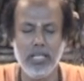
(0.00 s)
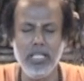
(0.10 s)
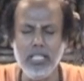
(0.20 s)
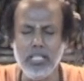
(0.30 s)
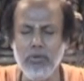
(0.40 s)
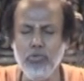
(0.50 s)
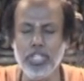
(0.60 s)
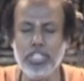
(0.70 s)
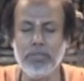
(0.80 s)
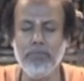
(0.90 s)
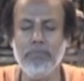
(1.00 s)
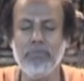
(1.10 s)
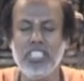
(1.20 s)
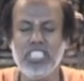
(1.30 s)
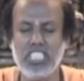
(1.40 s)
In communism,
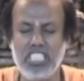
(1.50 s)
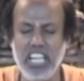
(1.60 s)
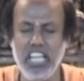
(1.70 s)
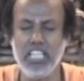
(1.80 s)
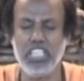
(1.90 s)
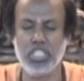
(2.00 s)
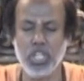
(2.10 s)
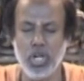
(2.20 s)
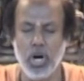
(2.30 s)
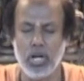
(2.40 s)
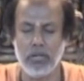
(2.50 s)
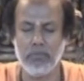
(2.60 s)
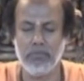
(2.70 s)
state is the God.